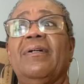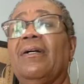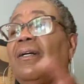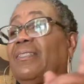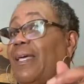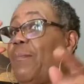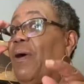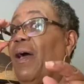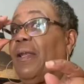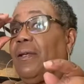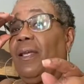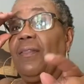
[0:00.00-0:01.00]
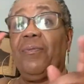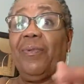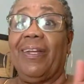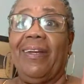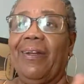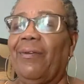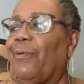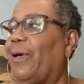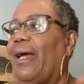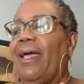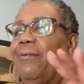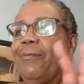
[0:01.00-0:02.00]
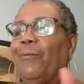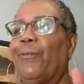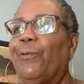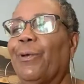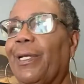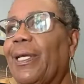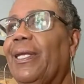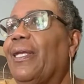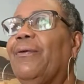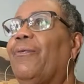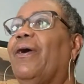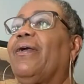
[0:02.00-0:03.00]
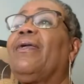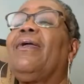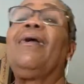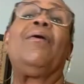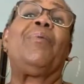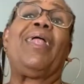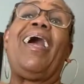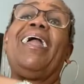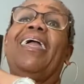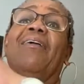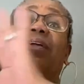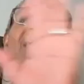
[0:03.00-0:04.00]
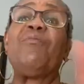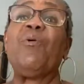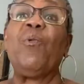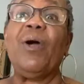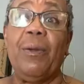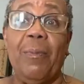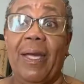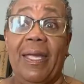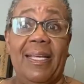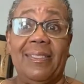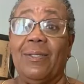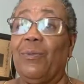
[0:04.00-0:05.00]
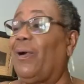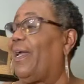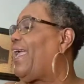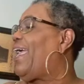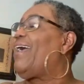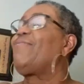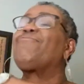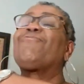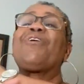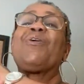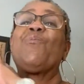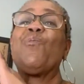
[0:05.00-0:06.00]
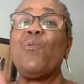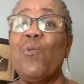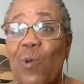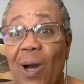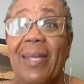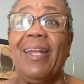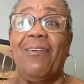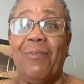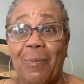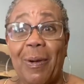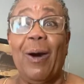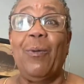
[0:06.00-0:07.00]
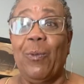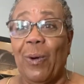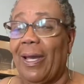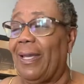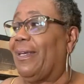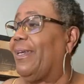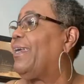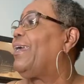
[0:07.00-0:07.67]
Because I bought another one I never... I haven't worn it anyway. But I gave every one of my hats away. Every one of them away.